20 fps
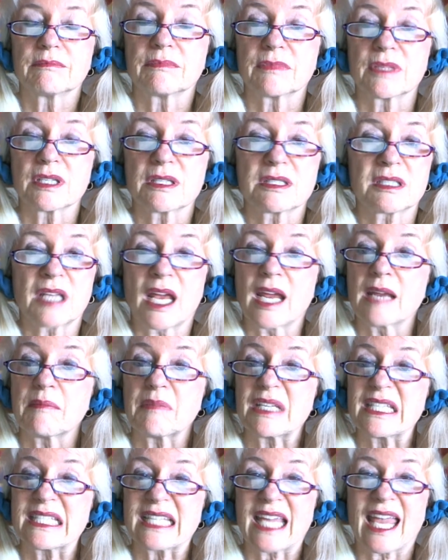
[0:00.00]
The
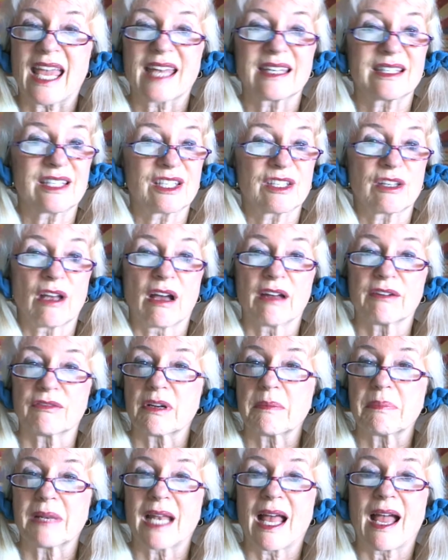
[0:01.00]
Siamese cat did not
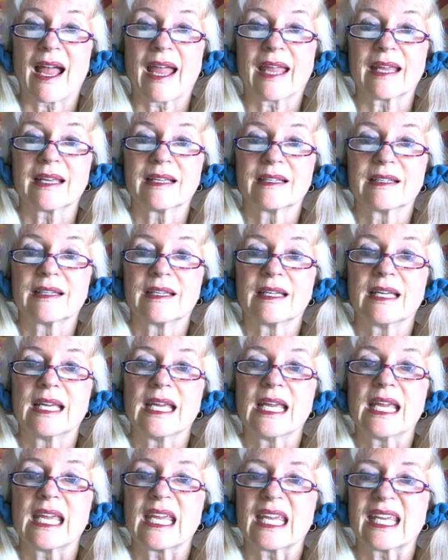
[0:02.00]
reply.
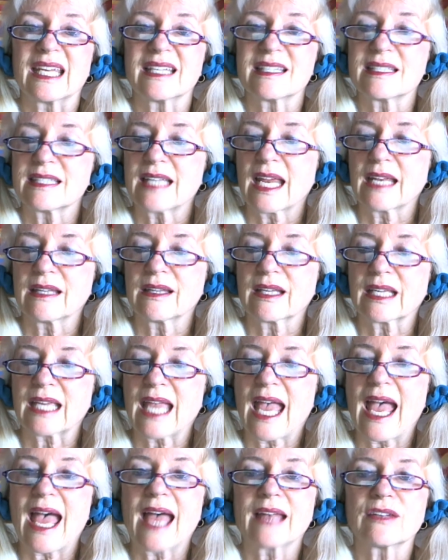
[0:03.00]
Instead, the
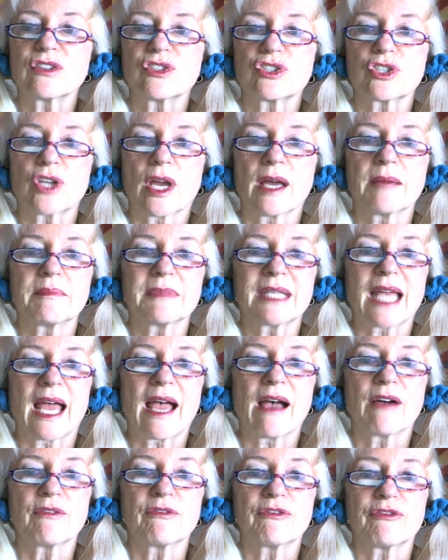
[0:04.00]
cat jumped
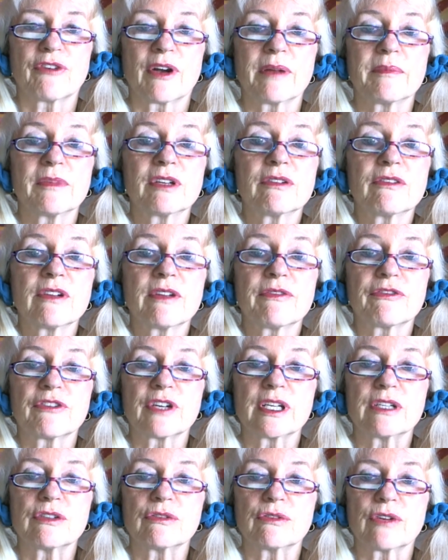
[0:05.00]
down from the
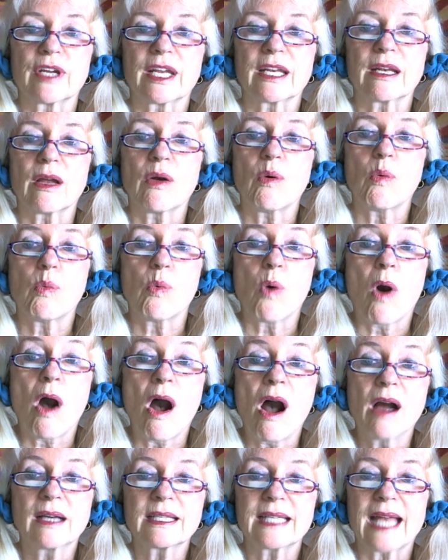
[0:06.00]
refrigerator,
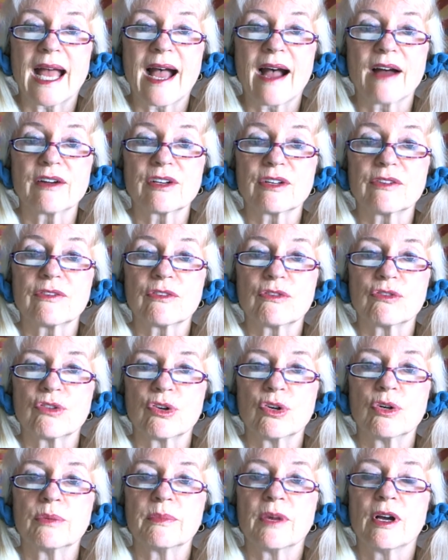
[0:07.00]
walked out of the
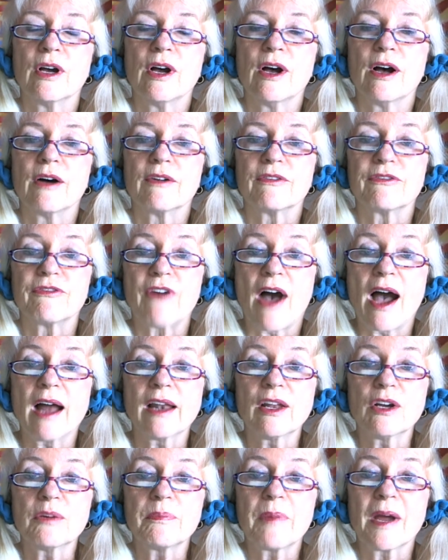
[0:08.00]
room,
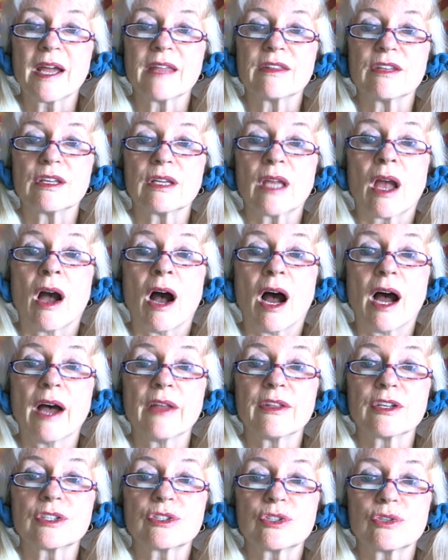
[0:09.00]
followed by the
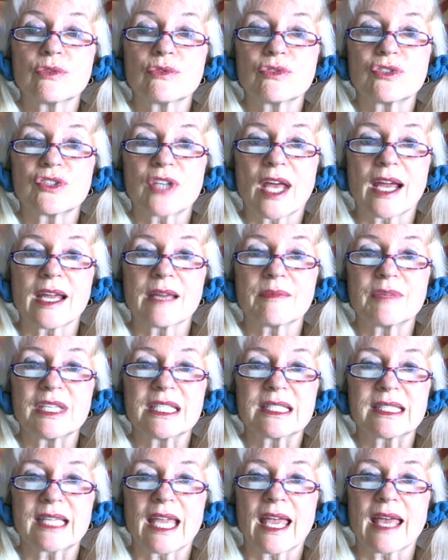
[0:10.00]
other 2
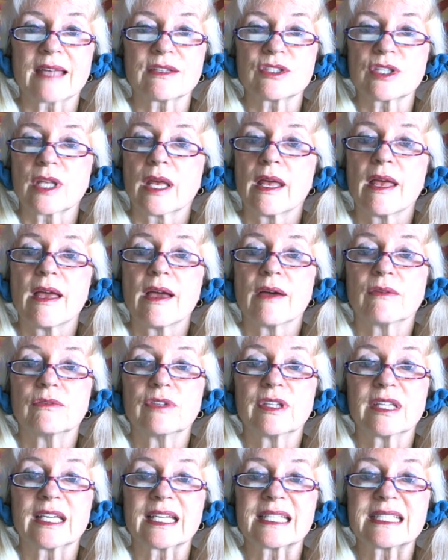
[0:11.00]
Siamese cats
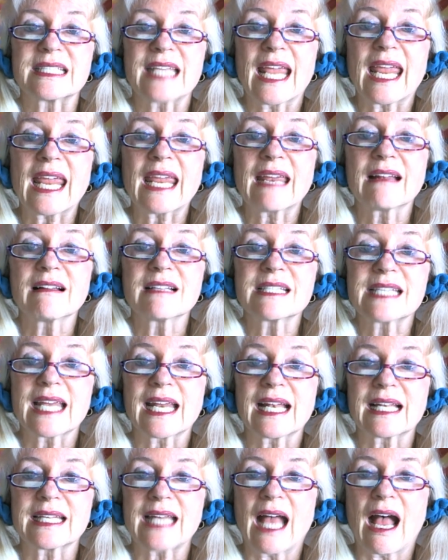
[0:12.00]
with their tails
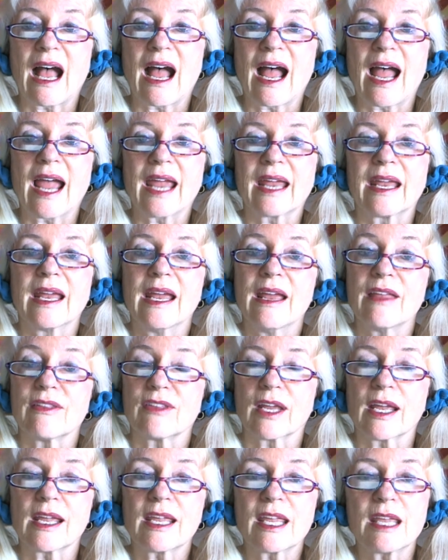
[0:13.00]
held high,
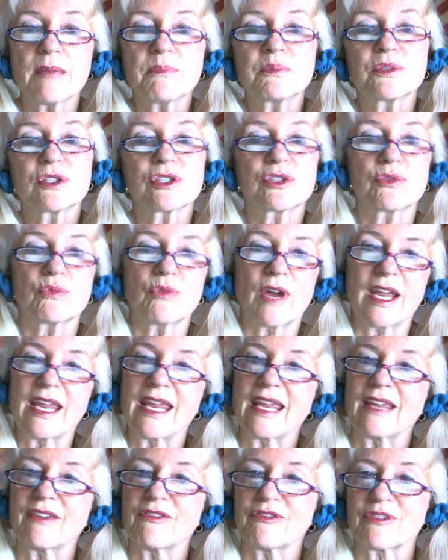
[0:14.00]
their hips
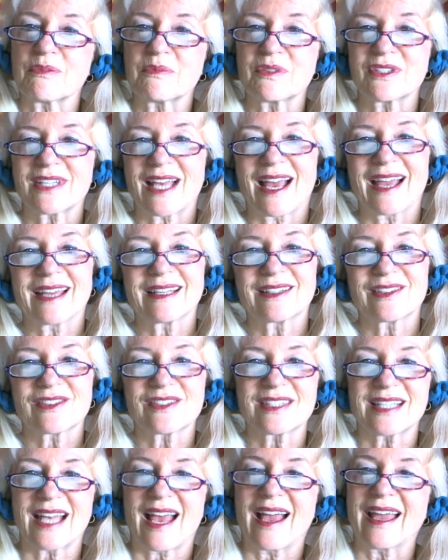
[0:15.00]
swaying from side to
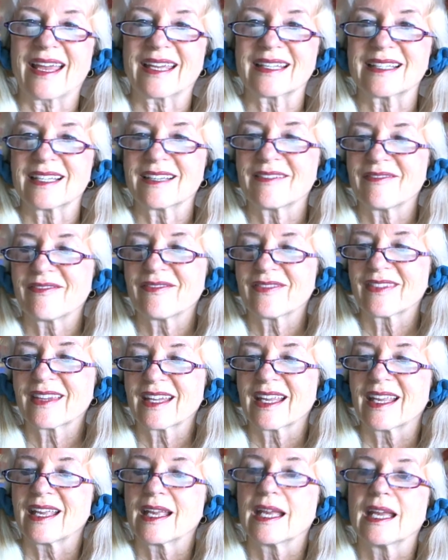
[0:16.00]
side.
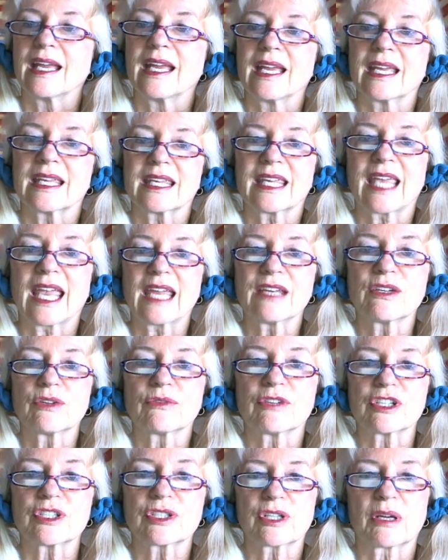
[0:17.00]
Kato
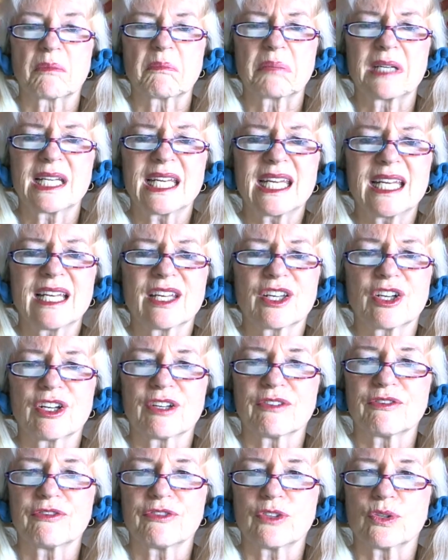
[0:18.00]
was completely
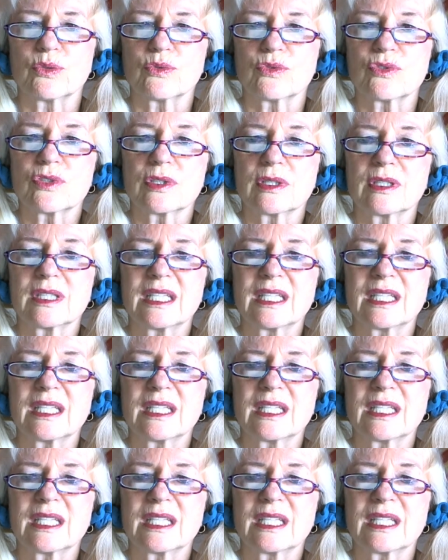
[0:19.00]
confused.